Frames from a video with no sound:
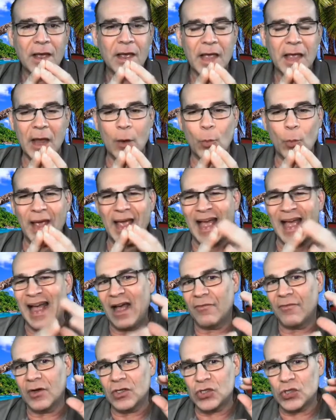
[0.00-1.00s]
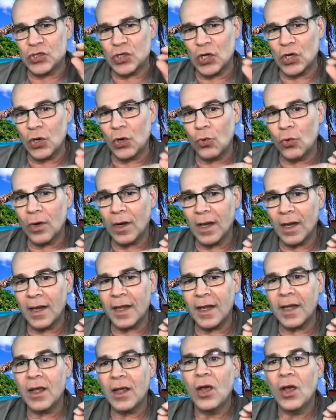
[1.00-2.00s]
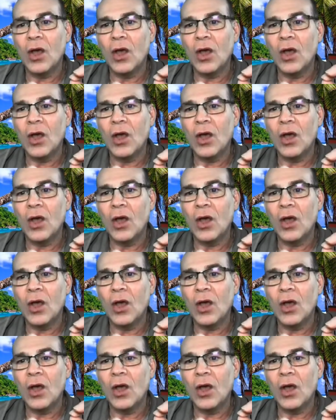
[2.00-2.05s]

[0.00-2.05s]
and we have a totally